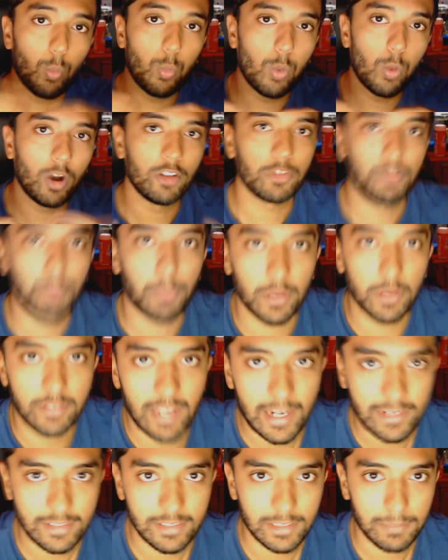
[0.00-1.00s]
was
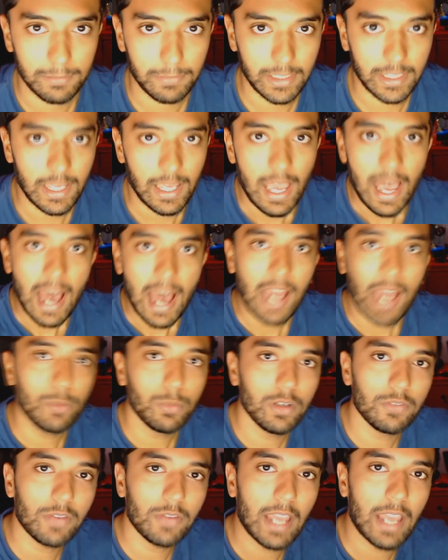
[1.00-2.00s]
protecting me, I
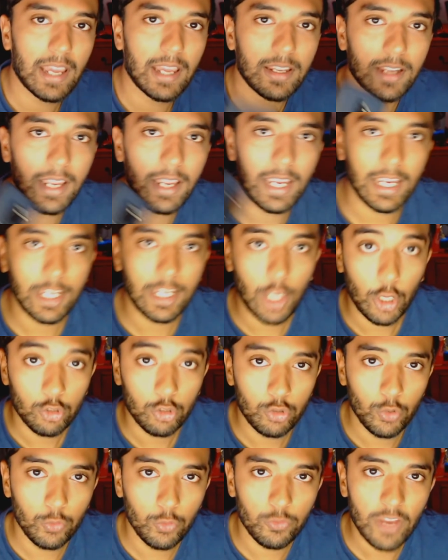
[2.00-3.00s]
would have had a
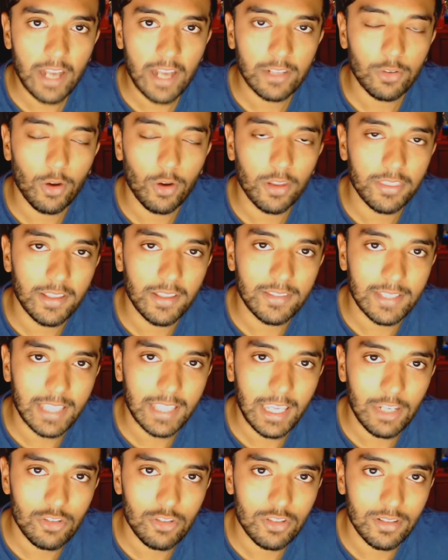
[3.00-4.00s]
two-factor
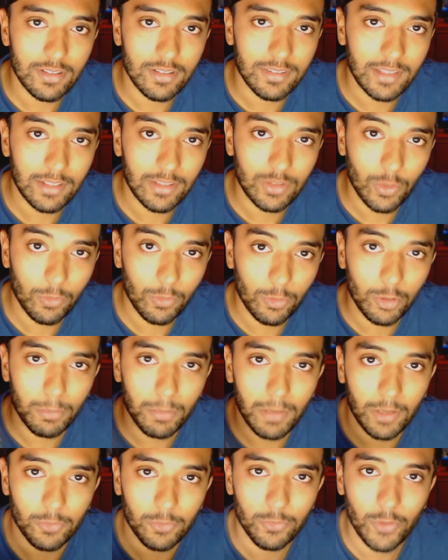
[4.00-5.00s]
authentication sent over to
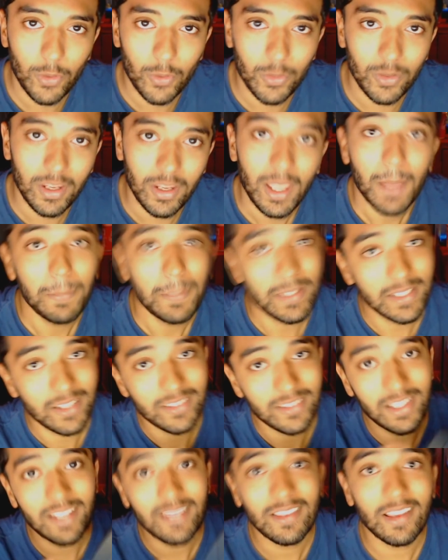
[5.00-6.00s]
my phone,
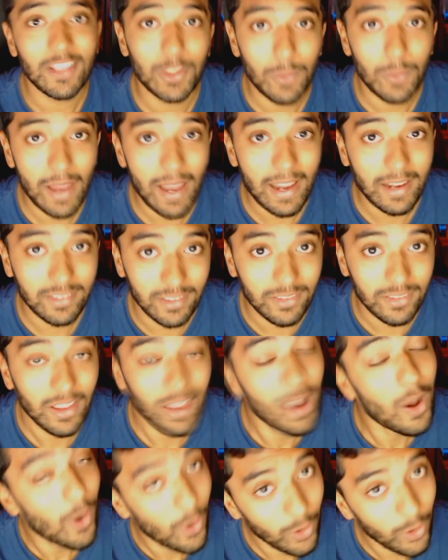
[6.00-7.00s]
because that's how you
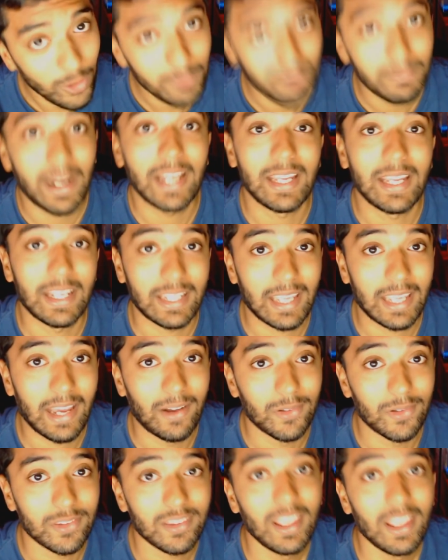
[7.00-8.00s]
access all my
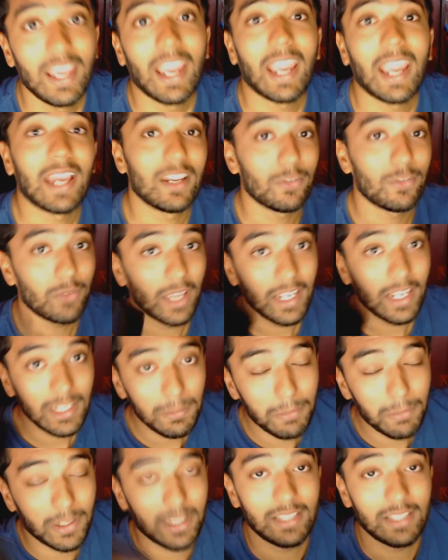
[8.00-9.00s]
accounts. And if
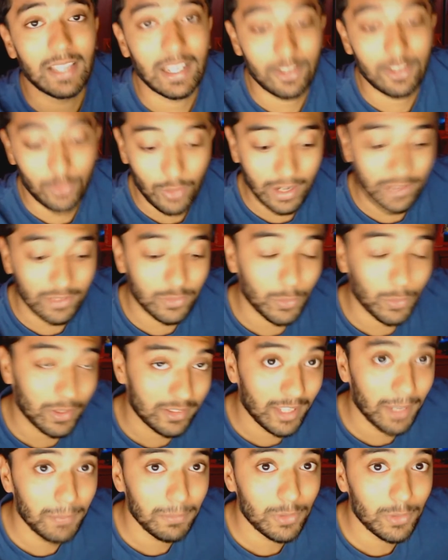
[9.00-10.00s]
anybody that tries to
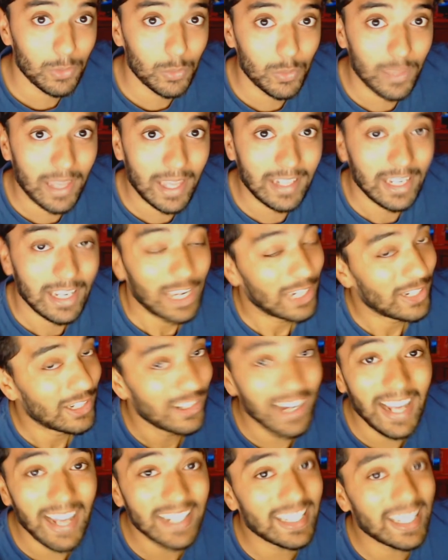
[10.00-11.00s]
attempt to do that,
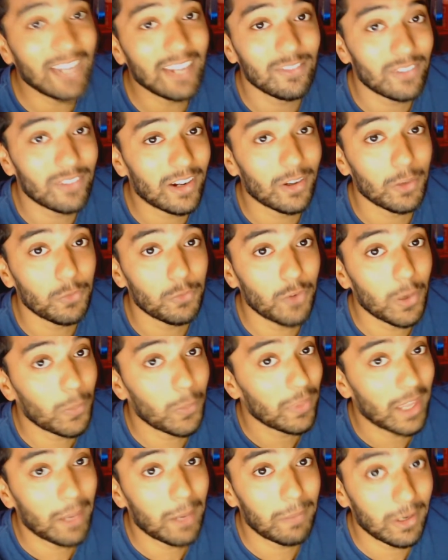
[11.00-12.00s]
you're not getting very far
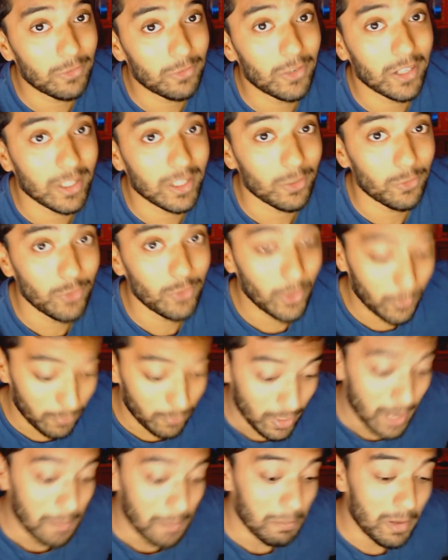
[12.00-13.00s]
without my fucking
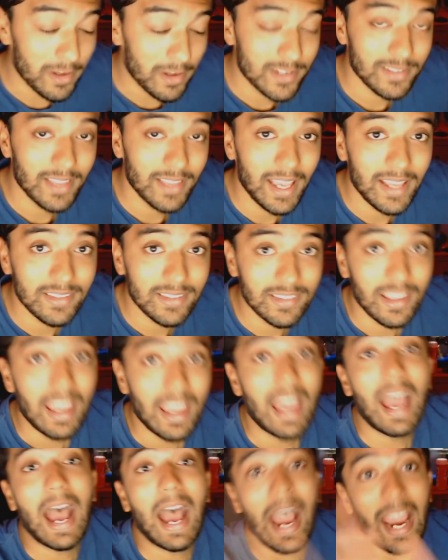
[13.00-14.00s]
phone. Much less,
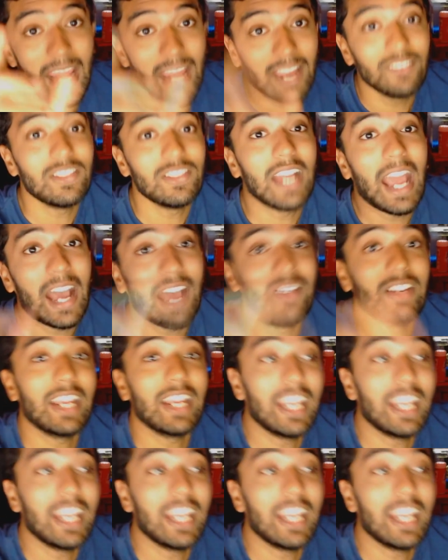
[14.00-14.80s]
I even have